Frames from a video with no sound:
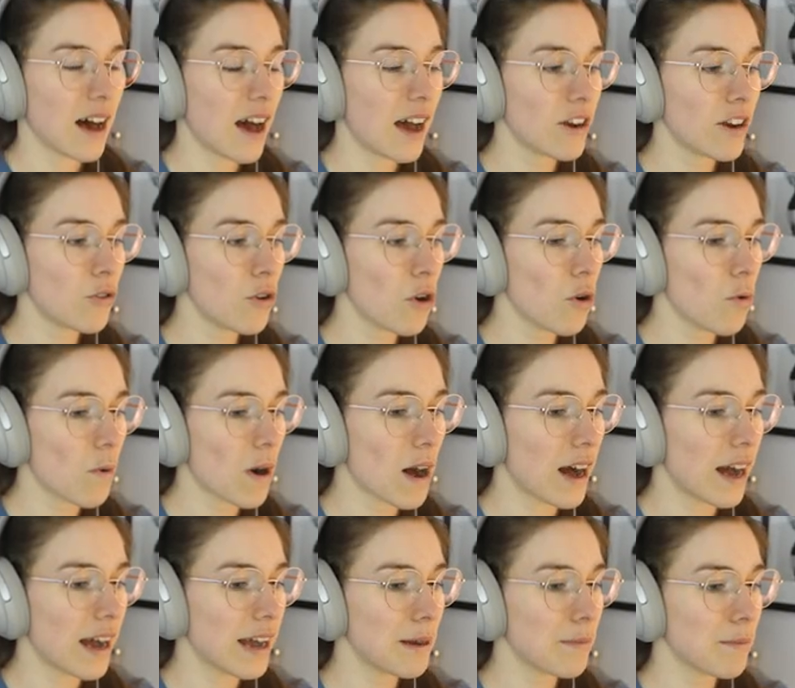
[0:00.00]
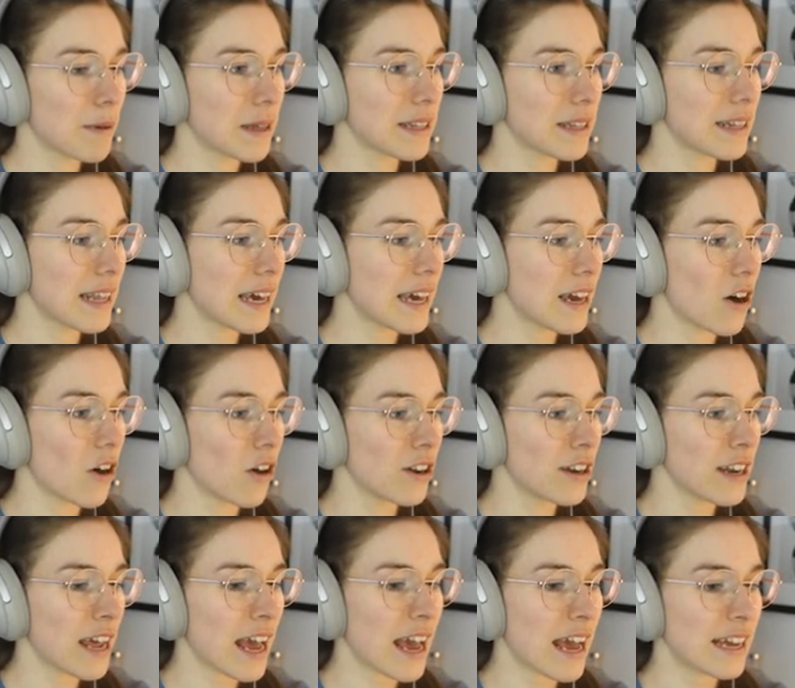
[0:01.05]
I don't know why, but
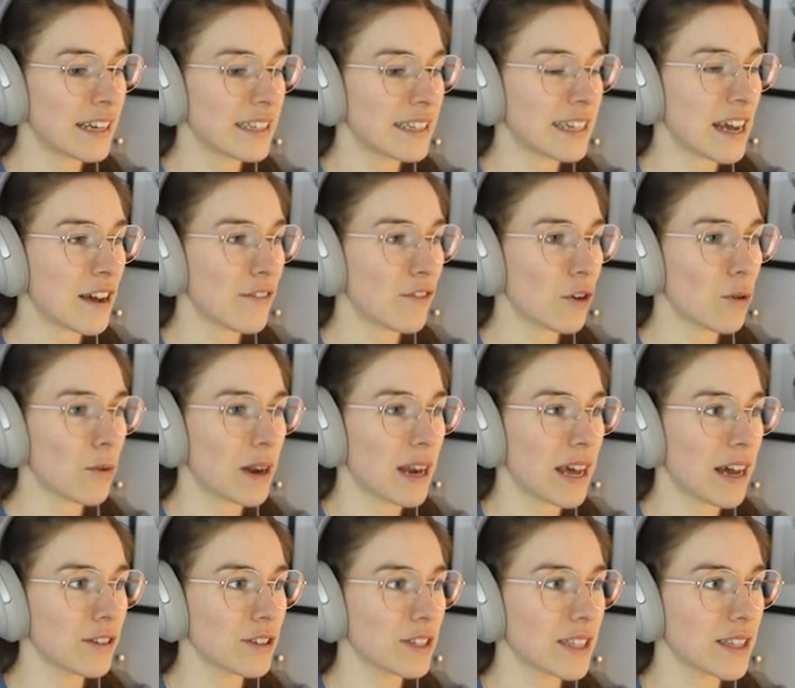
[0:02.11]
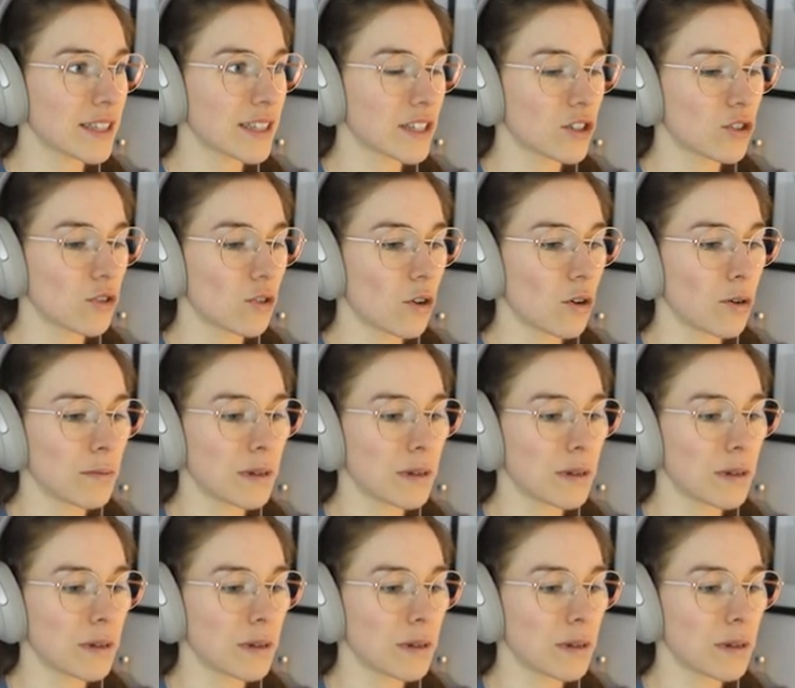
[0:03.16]
Leon and everyone else in this dorm